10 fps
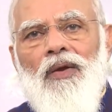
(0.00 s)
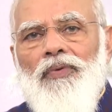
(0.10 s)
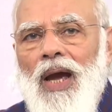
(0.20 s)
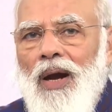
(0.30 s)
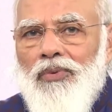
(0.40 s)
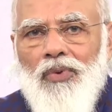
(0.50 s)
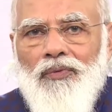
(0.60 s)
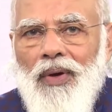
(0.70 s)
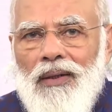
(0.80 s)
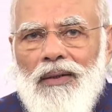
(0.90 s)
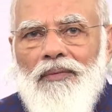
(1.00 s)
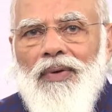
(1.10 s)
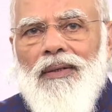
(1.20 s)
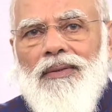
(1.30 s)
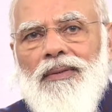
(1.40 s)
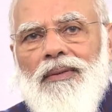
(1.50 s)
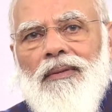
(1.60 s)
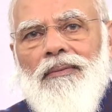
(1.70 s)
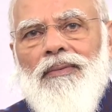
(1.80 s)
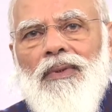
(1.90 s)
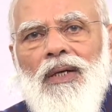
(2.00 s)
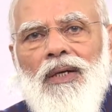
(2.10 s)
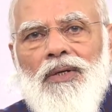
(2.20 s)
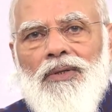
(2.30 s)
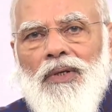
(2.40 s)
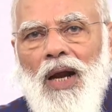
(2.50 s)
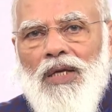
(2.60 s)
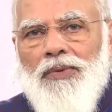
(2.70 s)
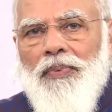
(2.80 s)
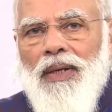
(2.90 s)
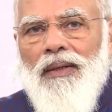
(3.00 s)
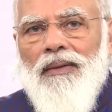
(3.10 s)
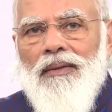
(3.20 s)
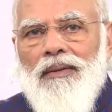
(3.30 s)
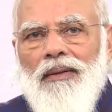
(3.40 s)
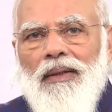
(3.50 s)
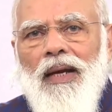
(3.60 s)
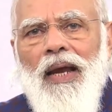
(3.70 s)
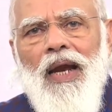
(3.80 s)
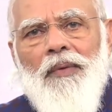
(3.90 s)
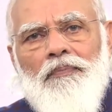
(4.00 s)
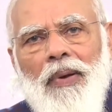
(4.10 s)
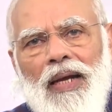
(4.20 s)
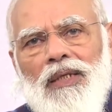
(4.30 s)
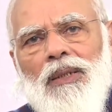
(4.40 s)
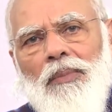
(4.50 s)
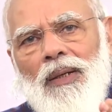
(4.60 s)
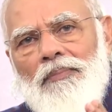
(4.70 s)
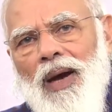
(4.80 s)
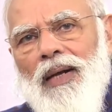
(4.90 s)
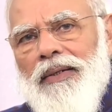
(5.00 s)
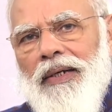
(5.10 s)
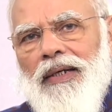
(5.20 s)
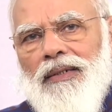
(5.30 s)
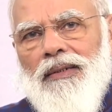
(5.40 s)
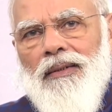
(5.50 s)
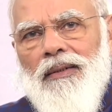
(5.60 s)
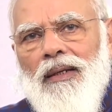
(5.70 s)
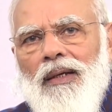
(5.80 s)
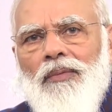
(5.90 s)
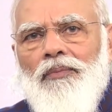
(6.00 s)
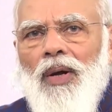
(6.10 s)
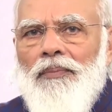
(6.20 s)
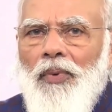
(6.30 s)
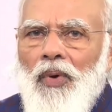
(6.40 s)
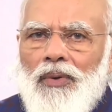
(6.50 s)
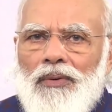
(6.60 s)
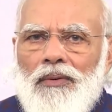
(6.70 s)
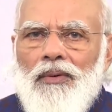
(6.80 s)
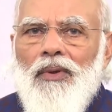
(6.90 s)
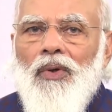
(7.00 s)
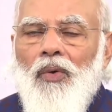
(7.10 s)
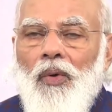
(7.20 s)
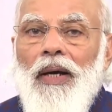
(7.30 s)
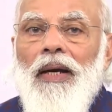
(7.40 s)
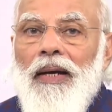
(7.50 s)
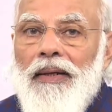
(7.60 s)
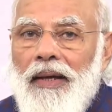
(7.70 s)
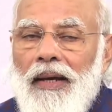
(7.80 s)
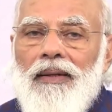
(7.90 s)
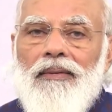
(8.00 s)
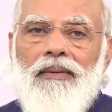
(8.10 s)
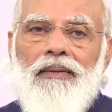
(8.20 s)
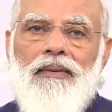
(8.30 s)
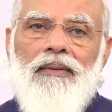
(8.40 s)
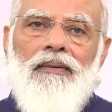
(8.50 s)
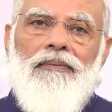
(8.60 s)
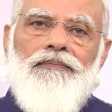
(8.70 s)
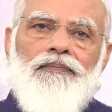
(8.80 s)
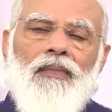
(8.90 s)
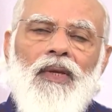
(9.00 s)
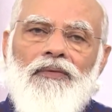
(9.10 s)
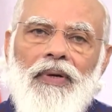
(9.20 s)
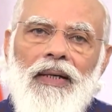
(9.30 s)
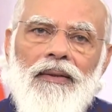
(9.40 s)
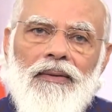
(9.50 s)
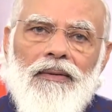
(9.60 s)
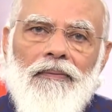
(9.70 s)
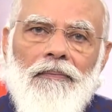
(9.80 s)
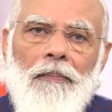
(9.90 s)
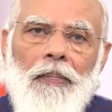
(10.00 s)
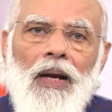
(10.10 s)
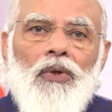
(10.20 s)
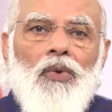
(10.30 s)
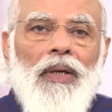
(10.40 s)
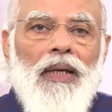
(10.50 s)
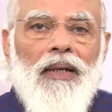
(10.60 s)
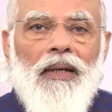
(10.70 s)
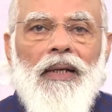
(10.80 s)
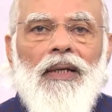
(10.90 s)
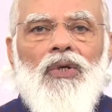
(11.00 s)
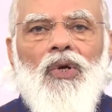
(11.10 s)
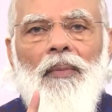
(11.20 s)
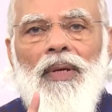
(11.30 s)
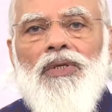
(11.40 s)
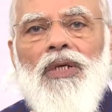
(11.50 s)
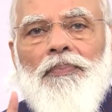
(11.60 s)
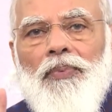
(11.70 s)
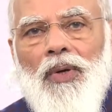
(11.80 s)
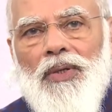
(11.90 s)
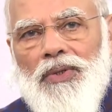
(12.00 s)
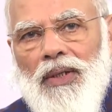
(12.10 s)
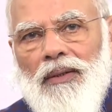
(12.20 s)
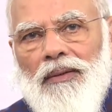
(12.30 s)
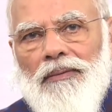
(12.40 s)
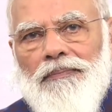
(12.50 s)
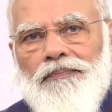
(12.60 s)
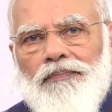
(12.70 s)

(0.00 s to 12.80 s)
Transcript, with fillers: We have to work towards transparent and flexible markets for both oil and gas. Friends, to increase domestic production